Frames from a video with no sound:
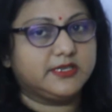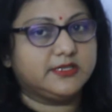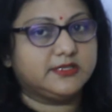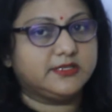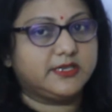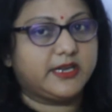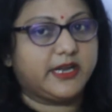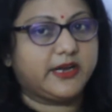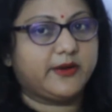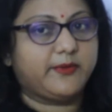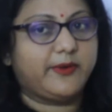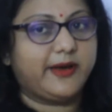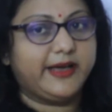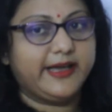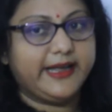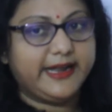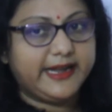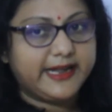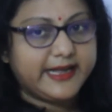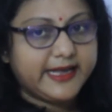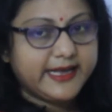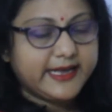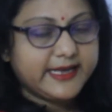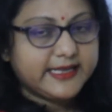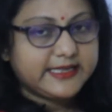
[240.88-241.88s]
is required,
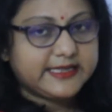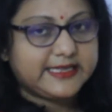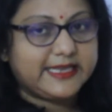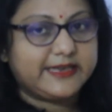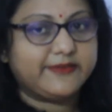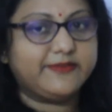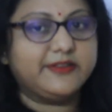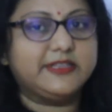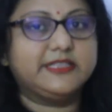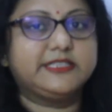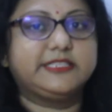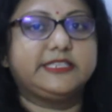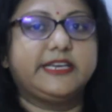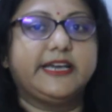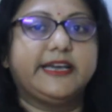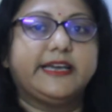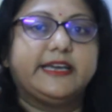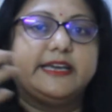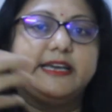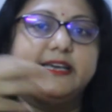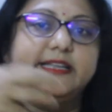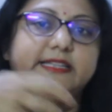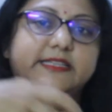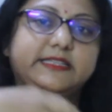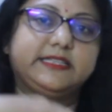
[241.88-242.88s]
they will
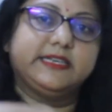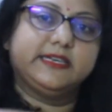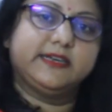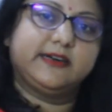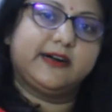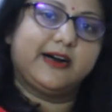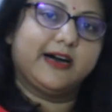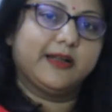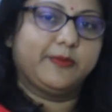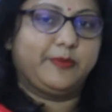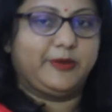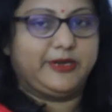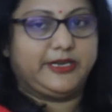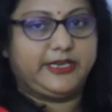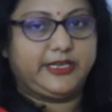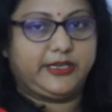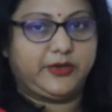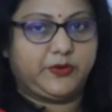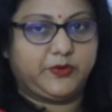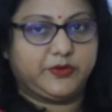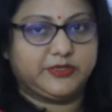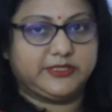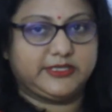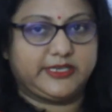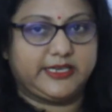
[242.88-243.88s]
take in the carbon
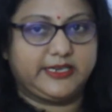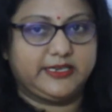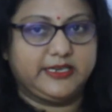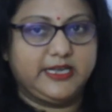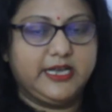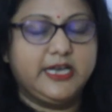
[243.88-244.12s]
dioxide.